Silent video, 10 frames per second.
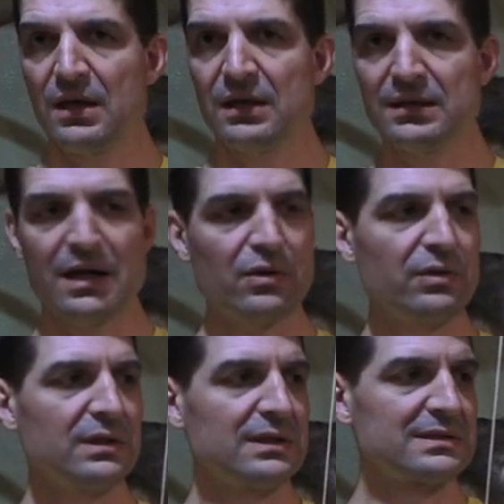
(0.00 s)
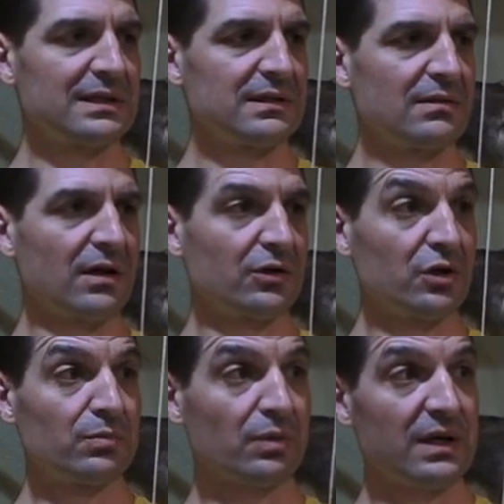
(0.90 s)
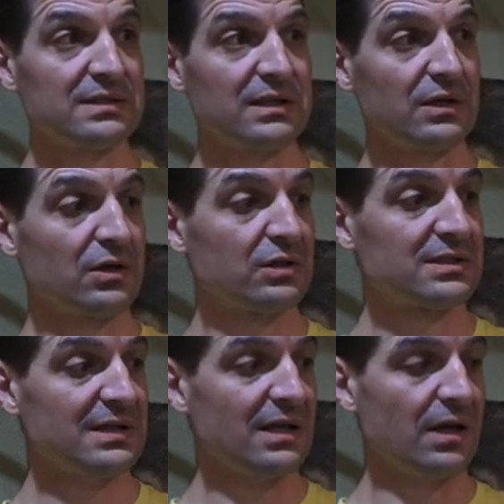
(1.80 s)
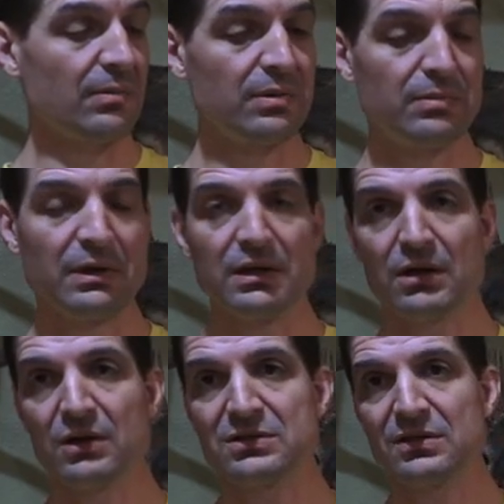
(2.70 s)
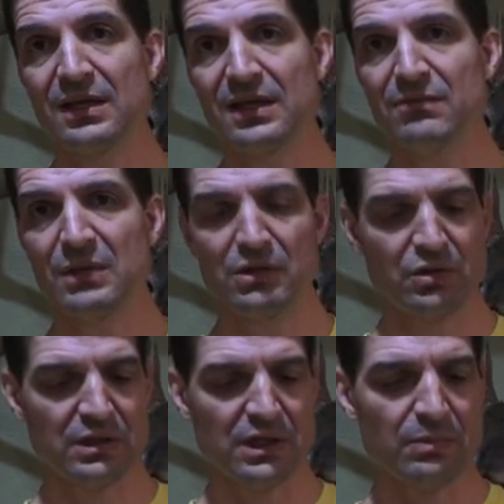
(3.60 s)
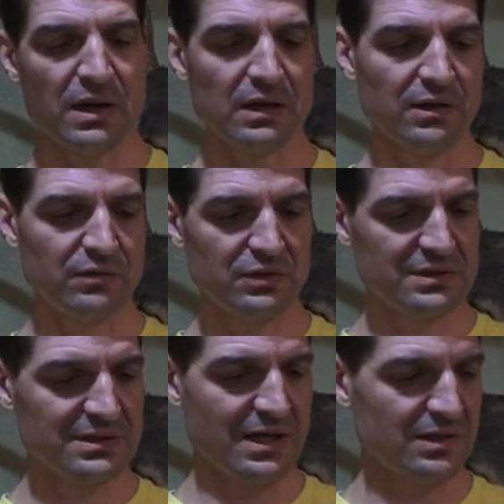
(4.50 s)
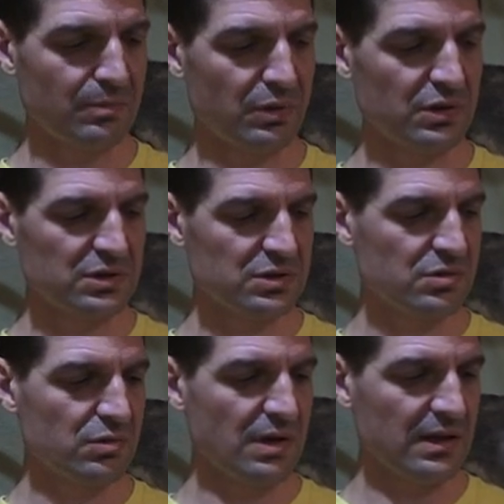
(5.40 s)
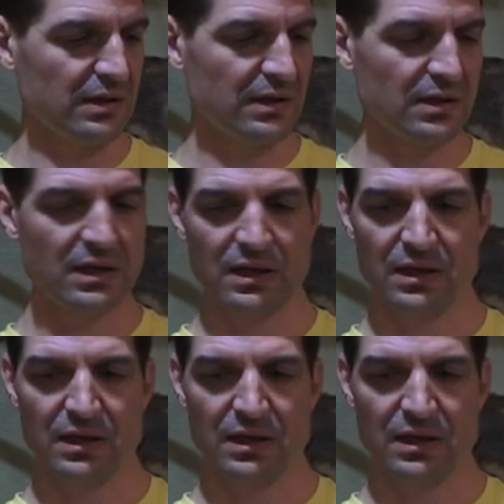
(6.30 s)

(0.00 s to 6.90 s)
Not only is it a good price and a good setup, but it also, they give me a little kickback if you decide to purchase through that link.